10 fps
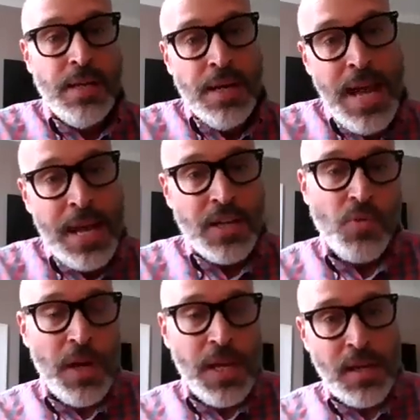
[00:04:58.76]

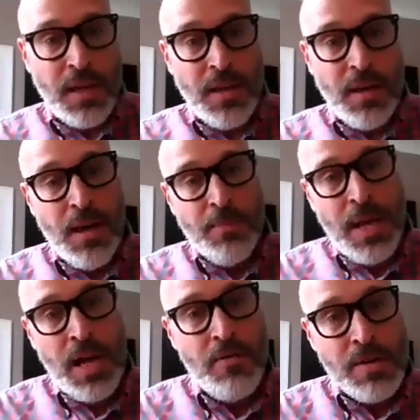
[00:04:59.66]
next week
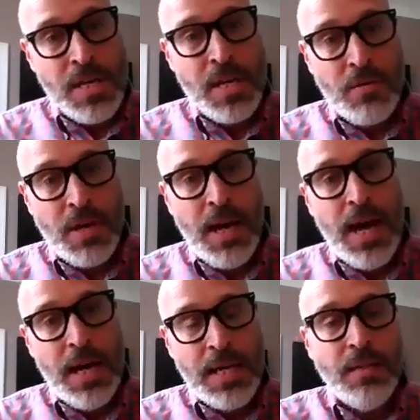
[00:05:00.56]
here in the
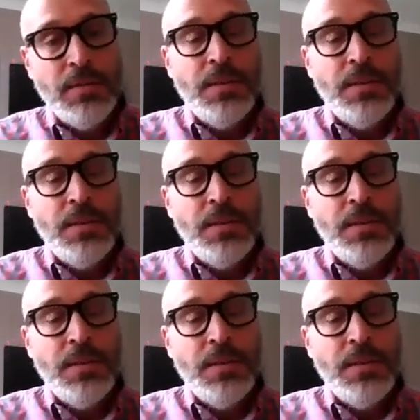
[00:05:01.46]
UK,